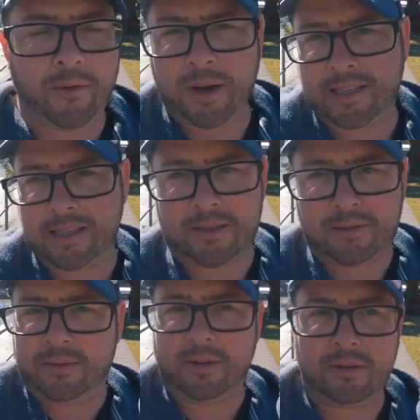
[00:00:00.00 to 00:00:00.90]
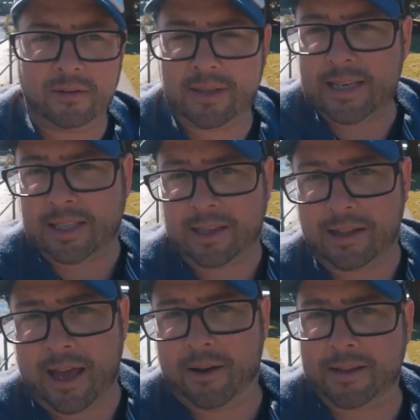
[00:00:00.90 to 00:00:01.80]
voice is decently
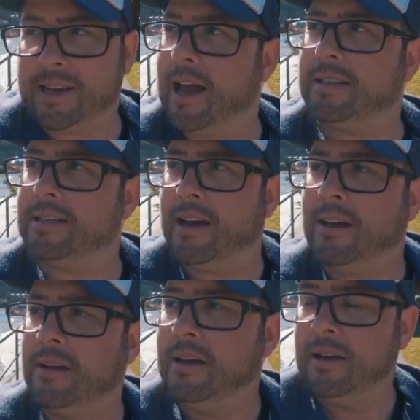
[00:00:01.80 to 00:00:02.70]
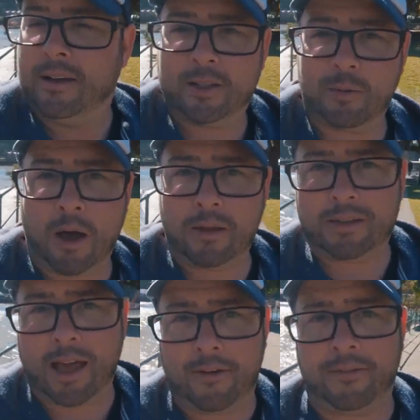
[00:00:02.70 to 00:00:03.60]
loud. It's not small.
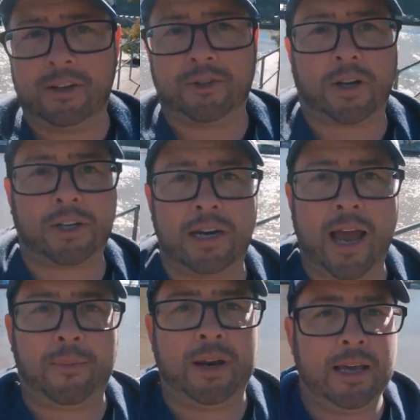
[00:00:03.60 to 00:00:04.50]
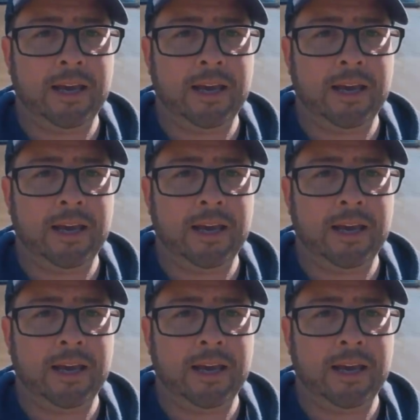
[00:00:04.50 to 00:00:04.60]
There's a lot of construction happening